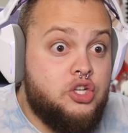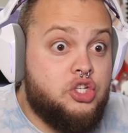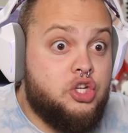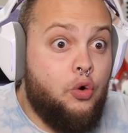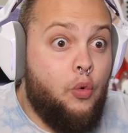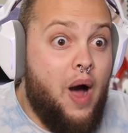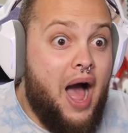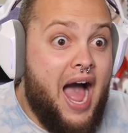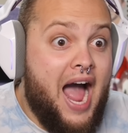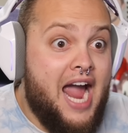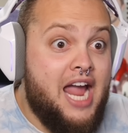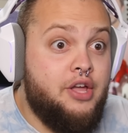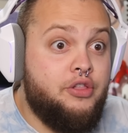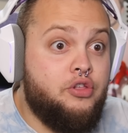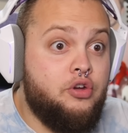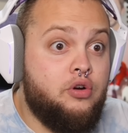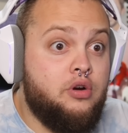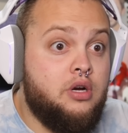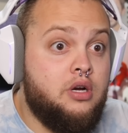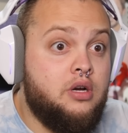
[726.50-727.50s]
So
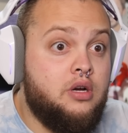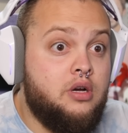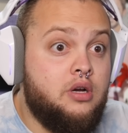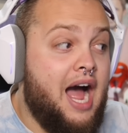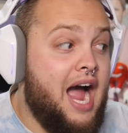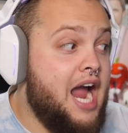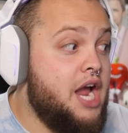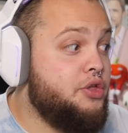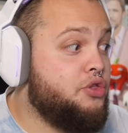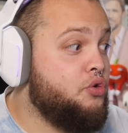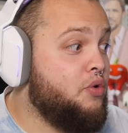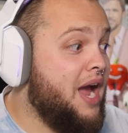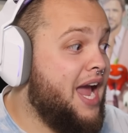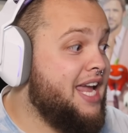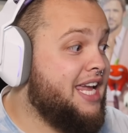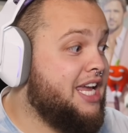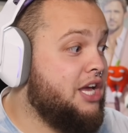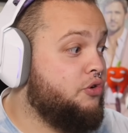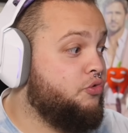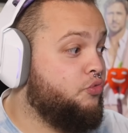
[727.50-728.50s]
either
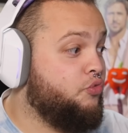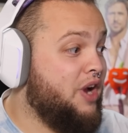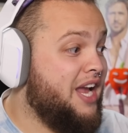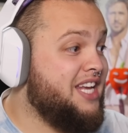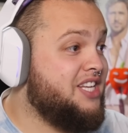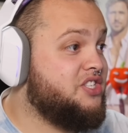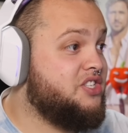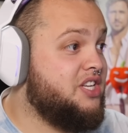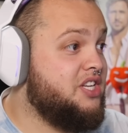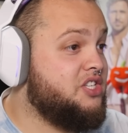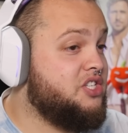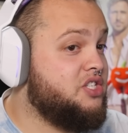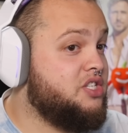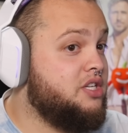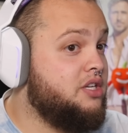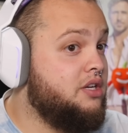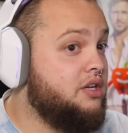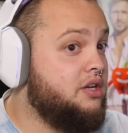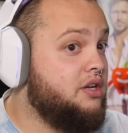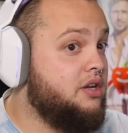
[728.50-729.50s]
I get racist
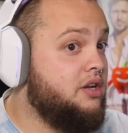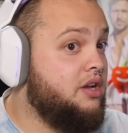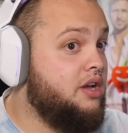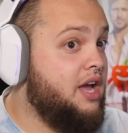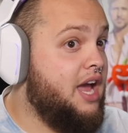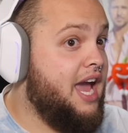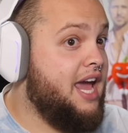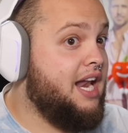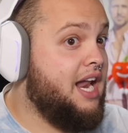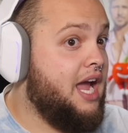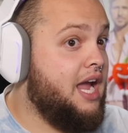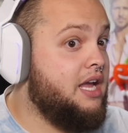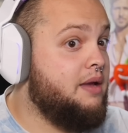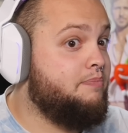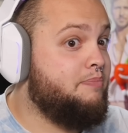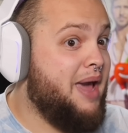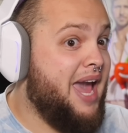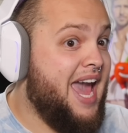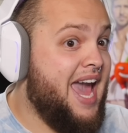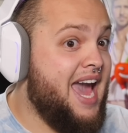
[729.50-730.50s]
and I
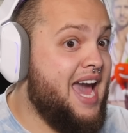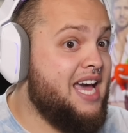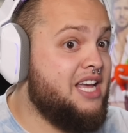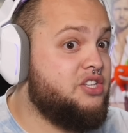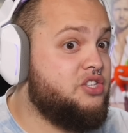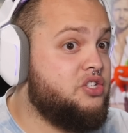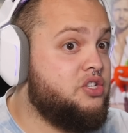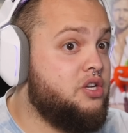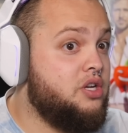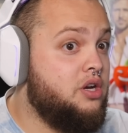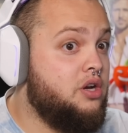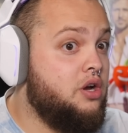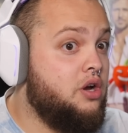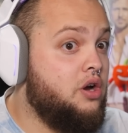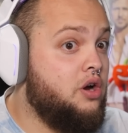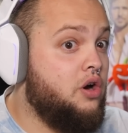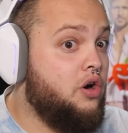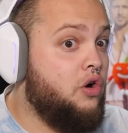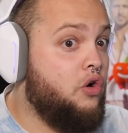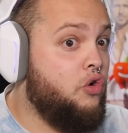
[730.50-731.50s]
pass,
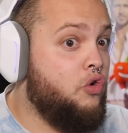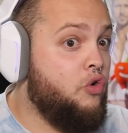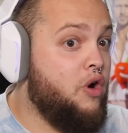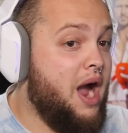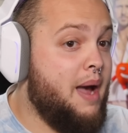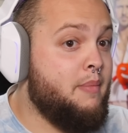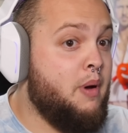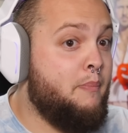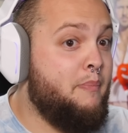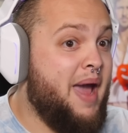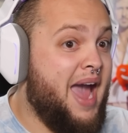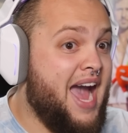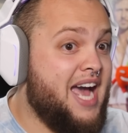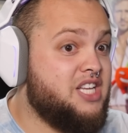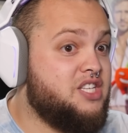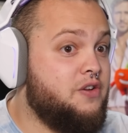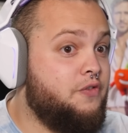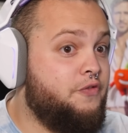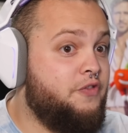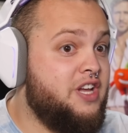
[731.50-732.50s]
or I'm a
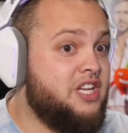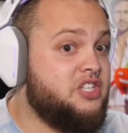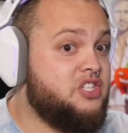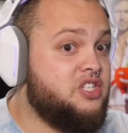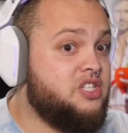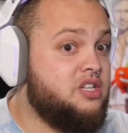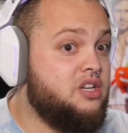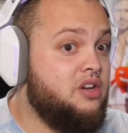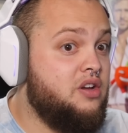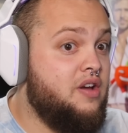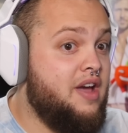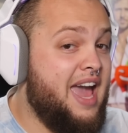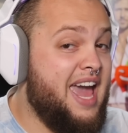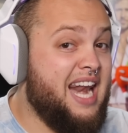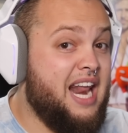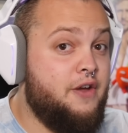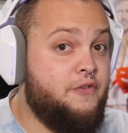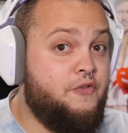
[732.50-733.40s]
pacifist and I